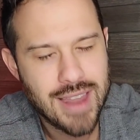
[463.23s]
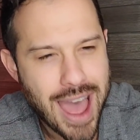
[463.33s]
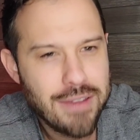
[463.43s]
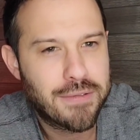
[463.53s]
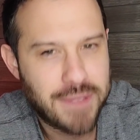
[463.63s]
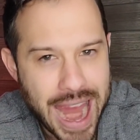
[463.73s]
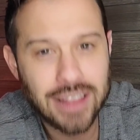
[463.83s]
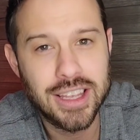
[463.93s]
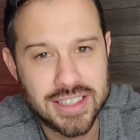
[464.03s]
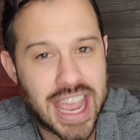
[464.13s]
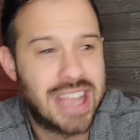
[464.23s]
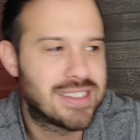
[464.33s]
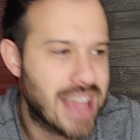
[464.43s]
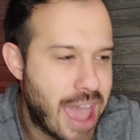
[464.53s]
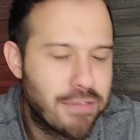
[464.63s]
not
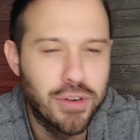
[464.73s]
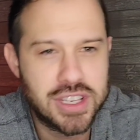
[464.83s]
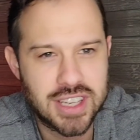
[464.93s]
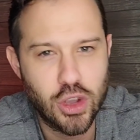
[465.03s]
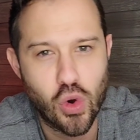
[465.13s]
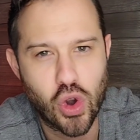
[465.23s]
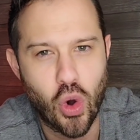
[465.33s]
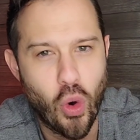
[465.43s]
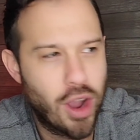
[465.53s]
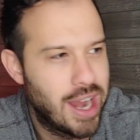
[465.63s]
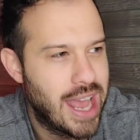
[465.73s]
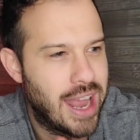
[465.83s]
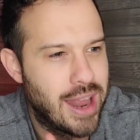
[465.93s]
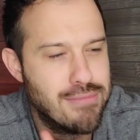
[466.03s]
validates every single coin and,